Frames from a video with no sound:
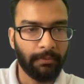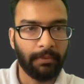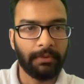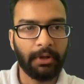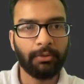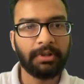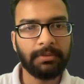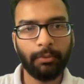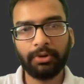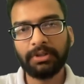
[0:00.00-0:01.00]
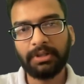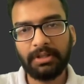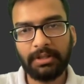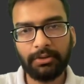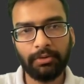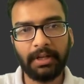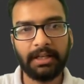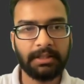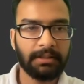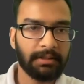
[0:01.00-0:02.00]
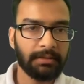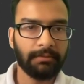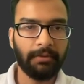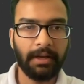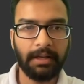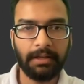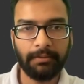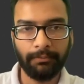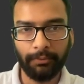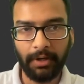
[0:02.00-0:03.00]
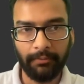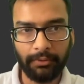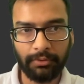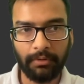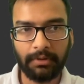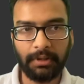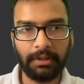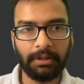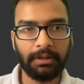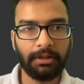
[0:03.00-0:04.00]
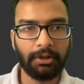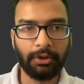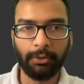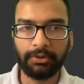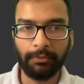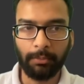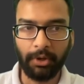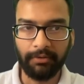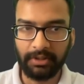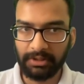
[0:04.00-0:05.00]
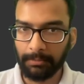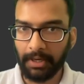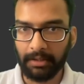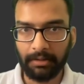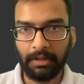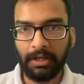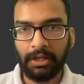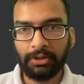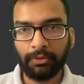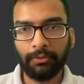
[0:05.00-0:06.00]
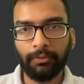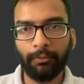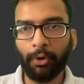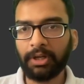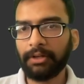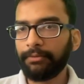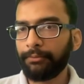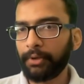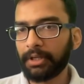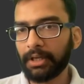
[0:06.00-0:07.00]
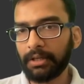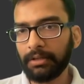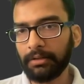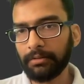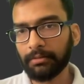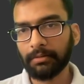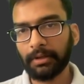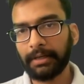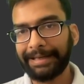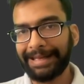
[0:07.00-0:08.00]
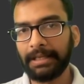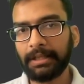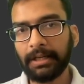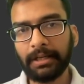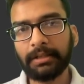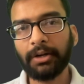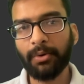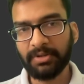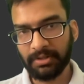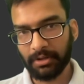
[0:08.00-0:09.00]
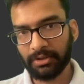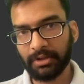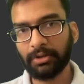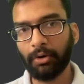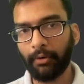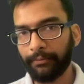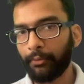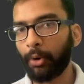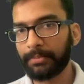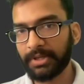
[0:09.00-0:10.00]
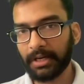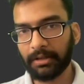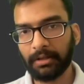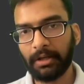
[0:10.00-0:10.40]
now this portion changes, so that's why we have to solve the close for modification part. So what if we can delegate the construction of object